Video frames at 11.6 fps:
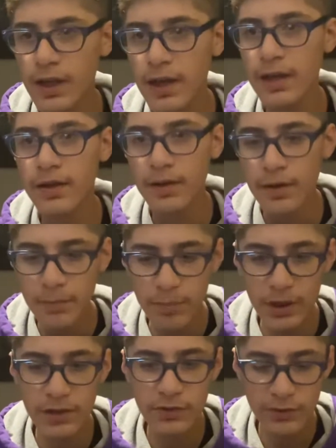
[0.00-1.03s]
Hey,
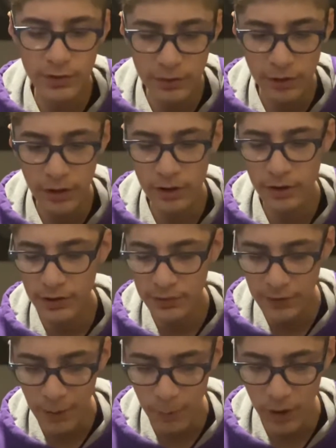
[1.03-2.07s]
but it still hurt,
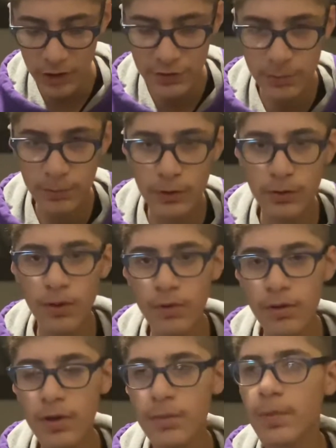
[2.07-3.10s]
cause I watched them
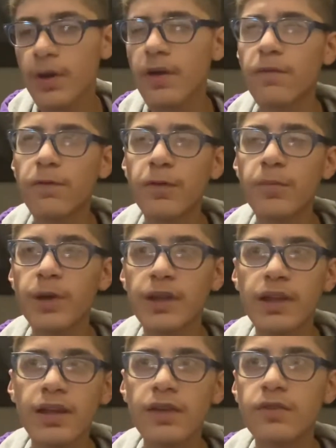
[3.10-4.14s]
grow up from a
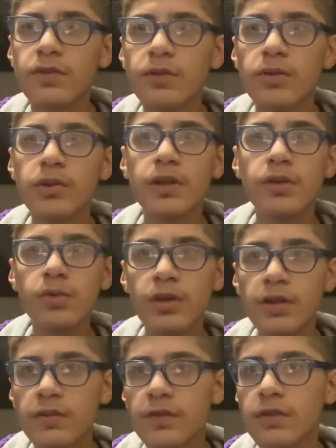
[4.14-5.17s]
kid to a little
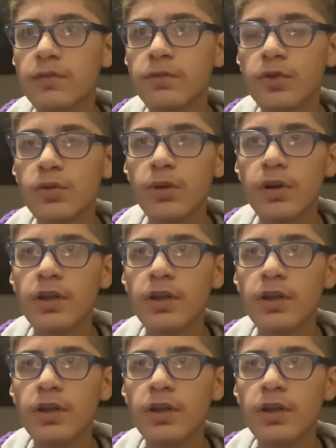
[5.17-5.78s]
uh, to, an